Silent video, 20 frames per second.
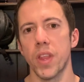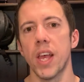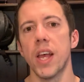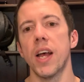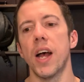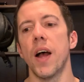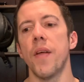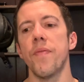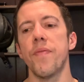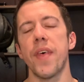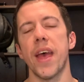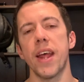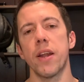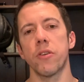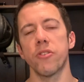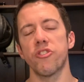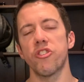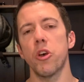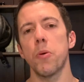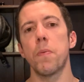And then on
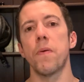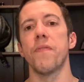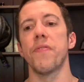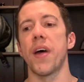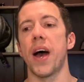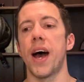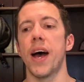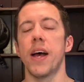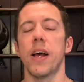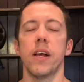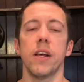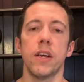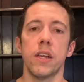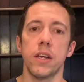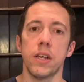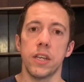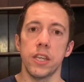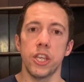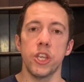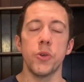top of that,
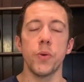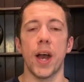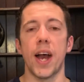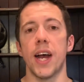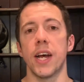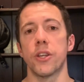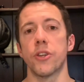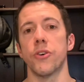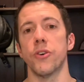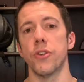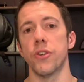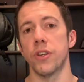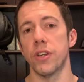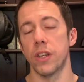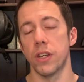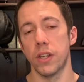you add on